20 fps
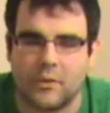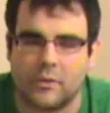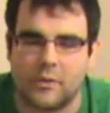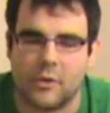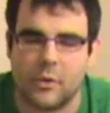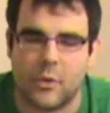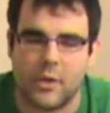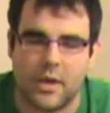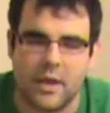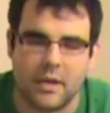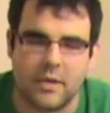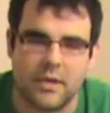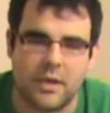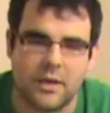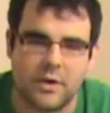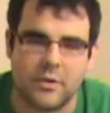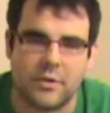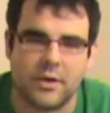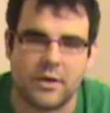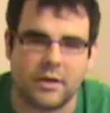do it,
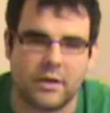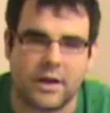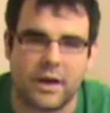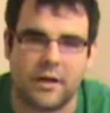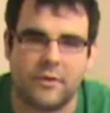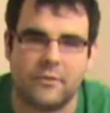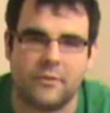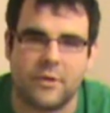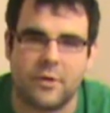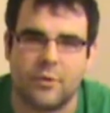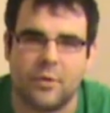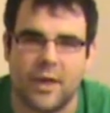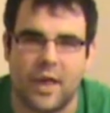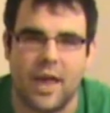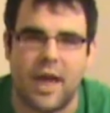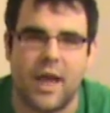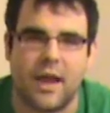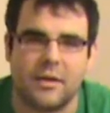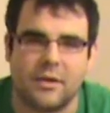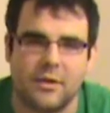then you can kind of view
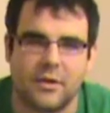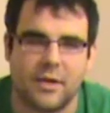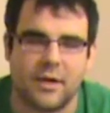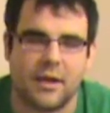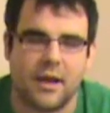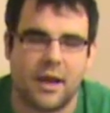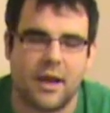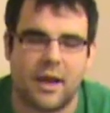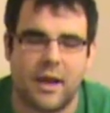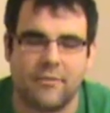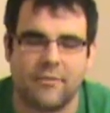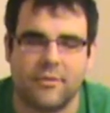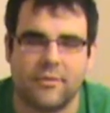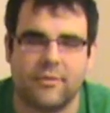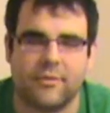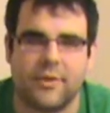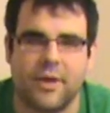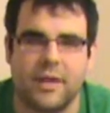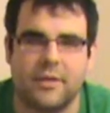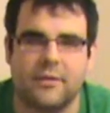that and you can kind of have your
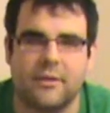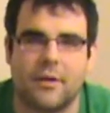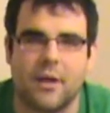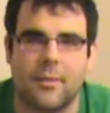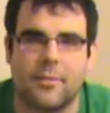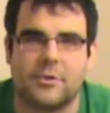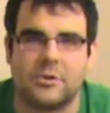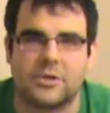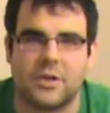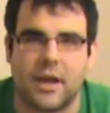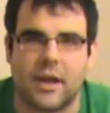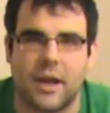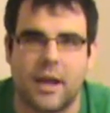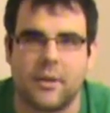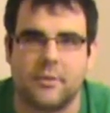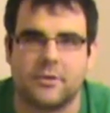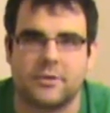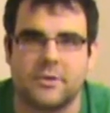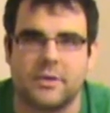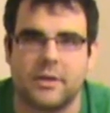friends come and check
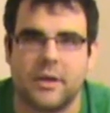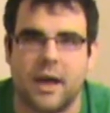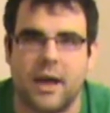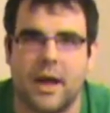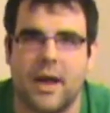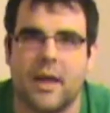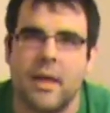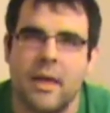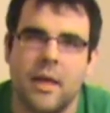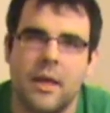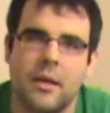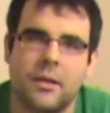out what you got.